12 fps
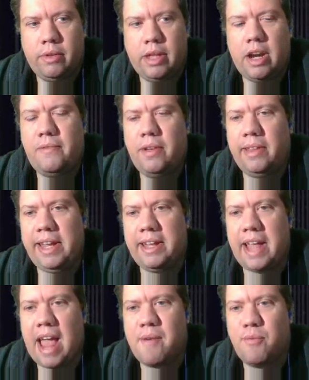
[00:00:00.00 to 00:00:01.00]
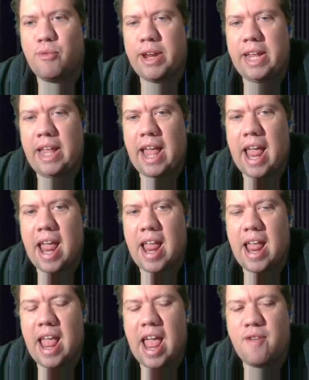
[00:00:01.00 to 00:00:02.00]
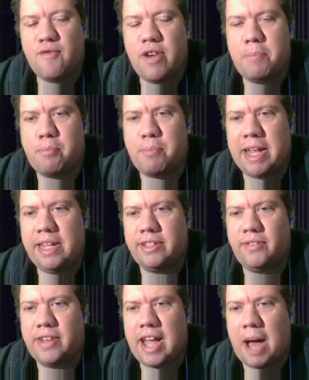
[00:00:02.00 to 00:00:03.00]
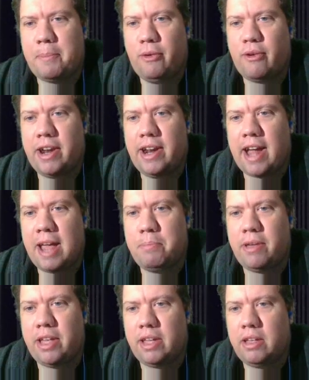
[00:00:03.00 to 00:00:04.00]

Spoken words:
And I feel like every piece of copyrighted IP